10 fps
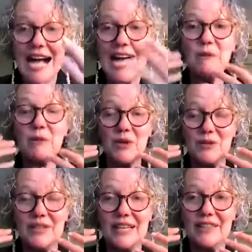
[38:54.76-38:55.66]
I work
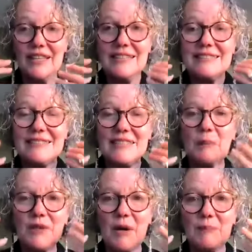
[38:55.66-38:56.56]
with
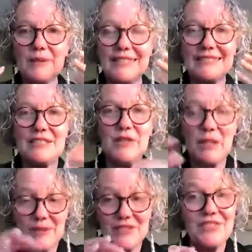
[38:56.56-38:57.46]
some companies
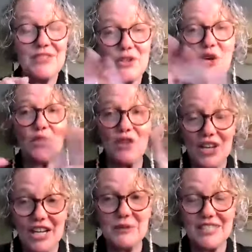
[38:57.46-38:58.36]
doing business in over
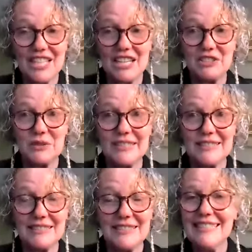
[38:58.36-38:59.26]
100
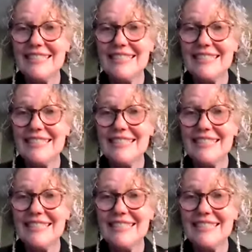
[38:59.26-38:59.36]
countries.